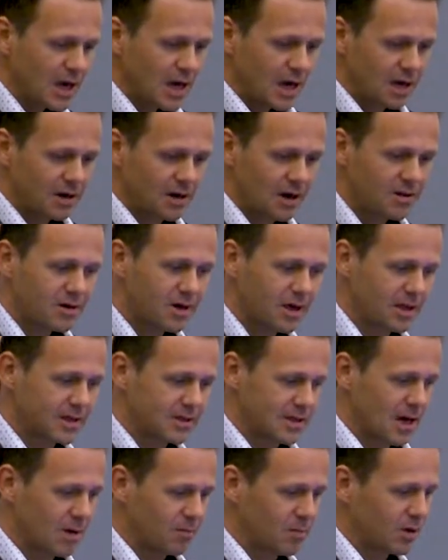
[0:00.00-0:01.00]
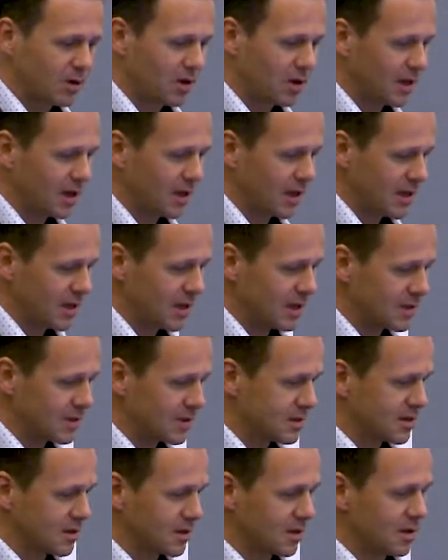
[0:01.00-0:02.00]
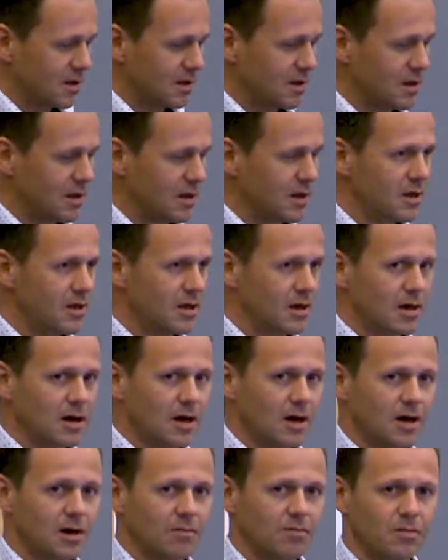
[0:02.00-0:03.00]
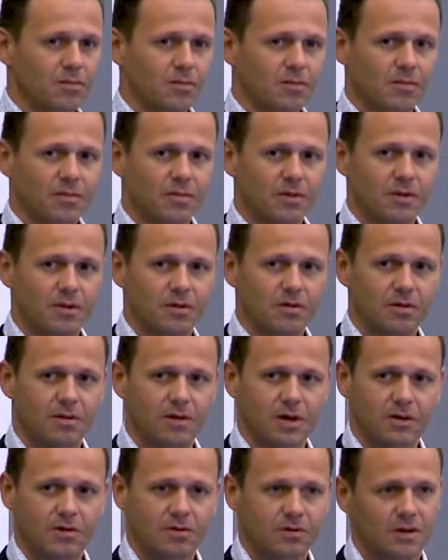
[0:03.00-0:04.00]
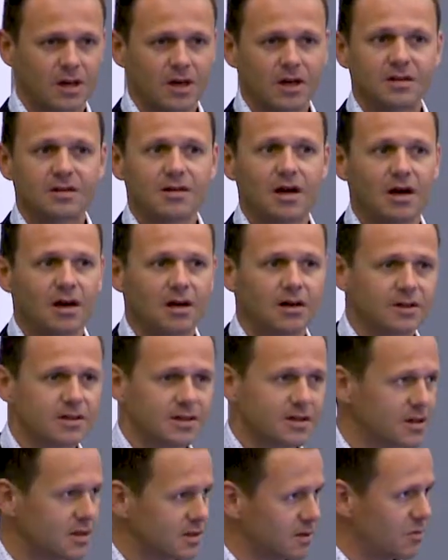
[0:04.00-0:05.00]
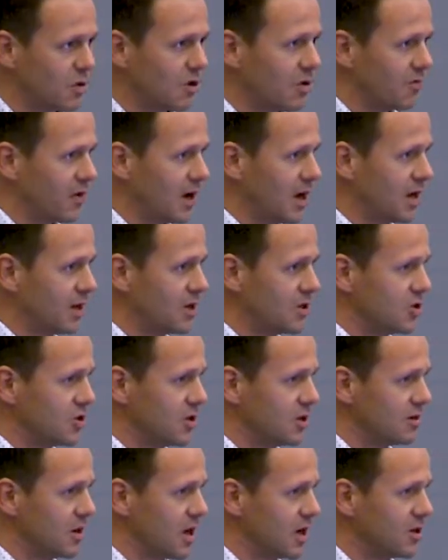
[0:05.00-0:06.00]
Another example is the entire system of energy